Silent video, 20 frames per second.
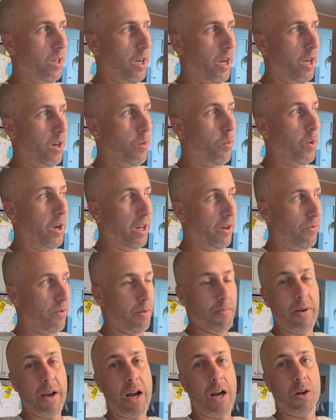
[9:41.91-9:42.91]
in a week
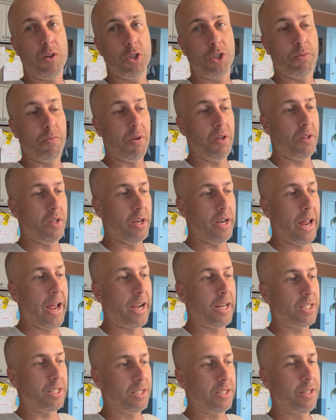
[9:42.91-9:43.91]
from now should be the
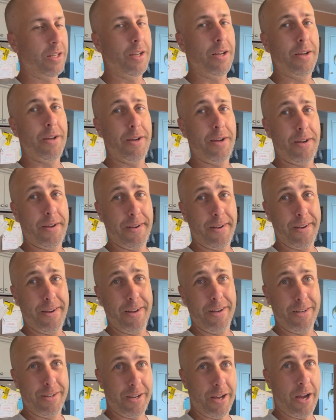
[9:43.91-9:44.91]
next
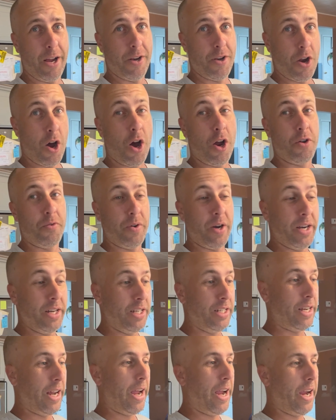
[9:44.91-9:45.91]

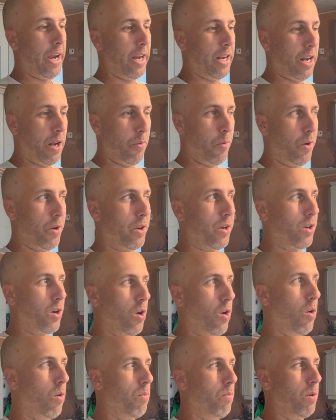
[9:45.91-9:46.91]
non-rainy day, and I want to
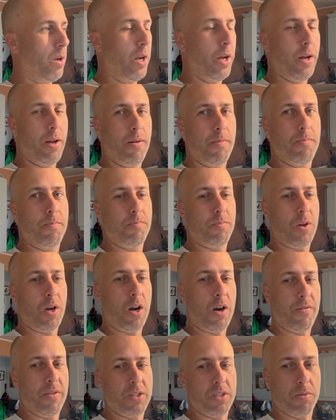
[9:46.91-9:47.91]
go
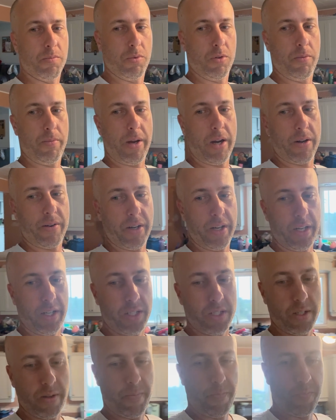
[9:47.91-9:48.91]
harvest some
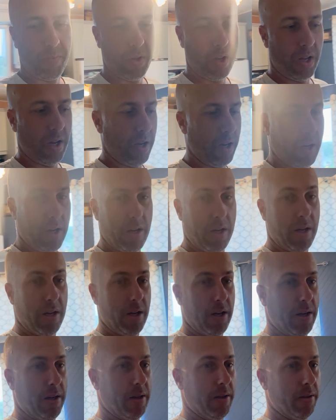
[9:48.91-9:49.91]
blueberries.
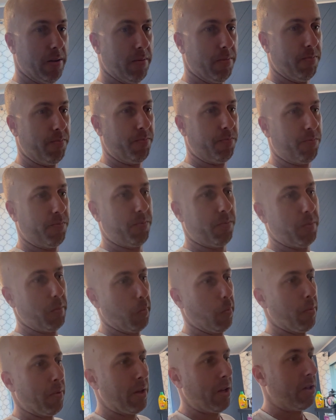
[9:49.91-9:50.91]

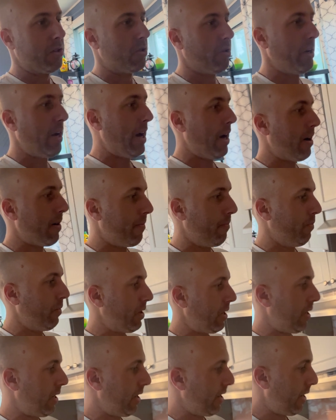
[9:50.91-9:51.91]
So yeah,
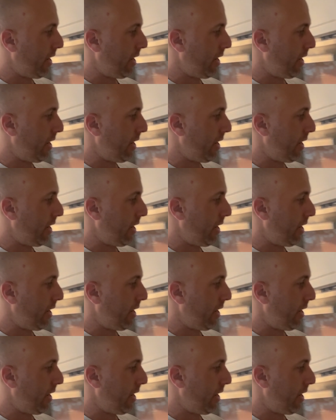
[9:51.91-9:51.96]
I